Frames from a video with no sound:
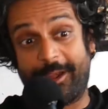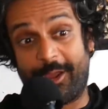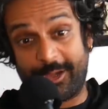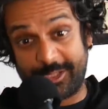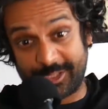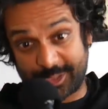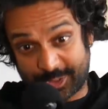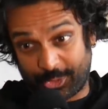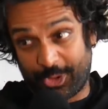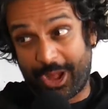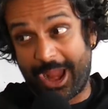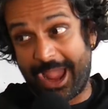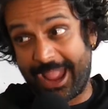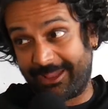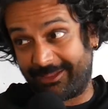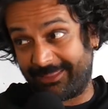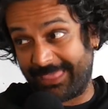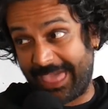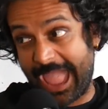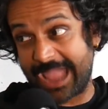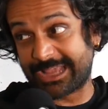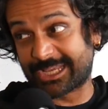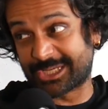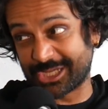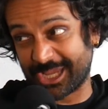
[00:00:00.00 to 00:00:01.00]
on trial,
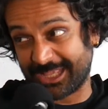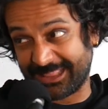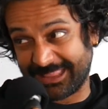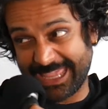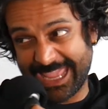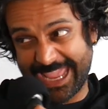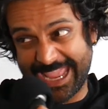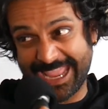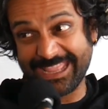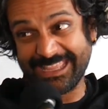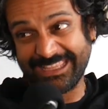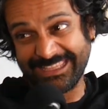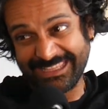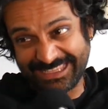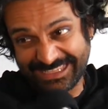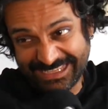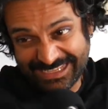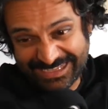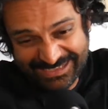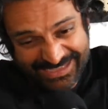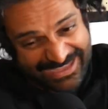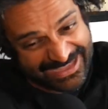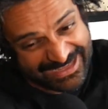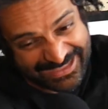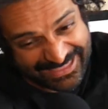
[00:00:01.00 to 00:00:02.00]
actually.
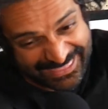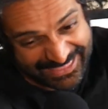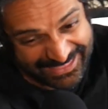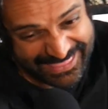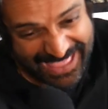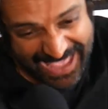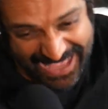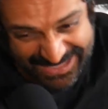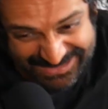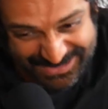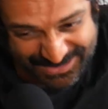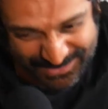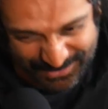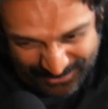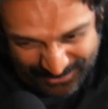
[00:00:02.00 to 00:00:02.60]
Yeah, that's